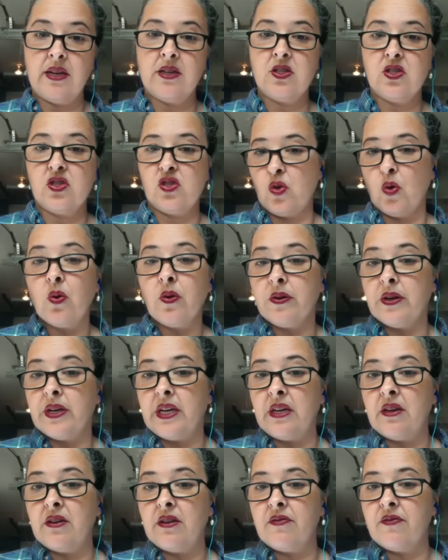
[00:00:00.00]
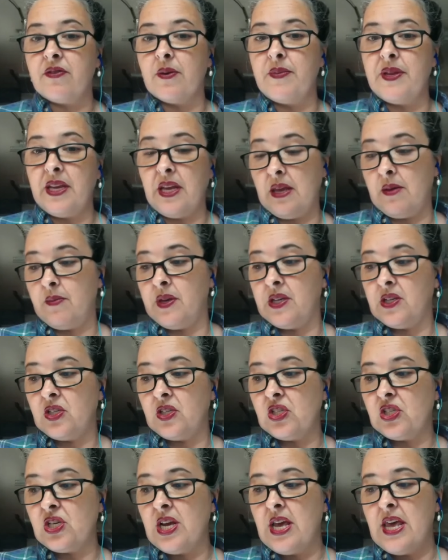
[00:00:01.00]
a story from an
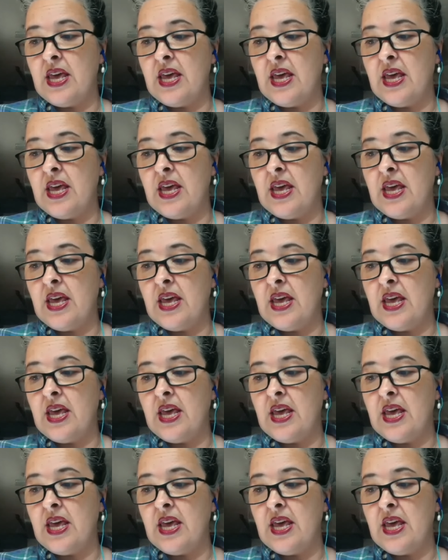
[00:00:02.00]
image.